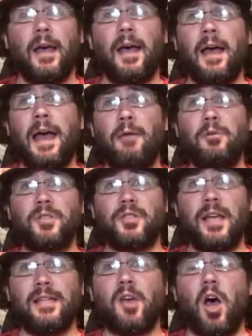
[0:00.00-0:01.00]
I will
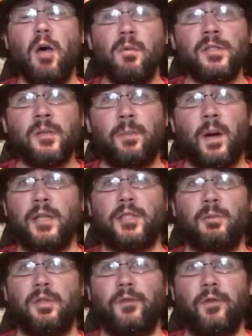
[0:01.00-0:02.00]
say it's almost
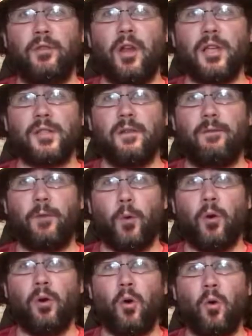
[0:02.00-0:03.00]
impossible if you've lost in
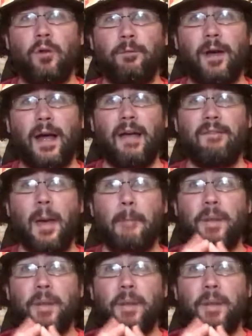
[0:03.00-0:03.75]
4 or 5,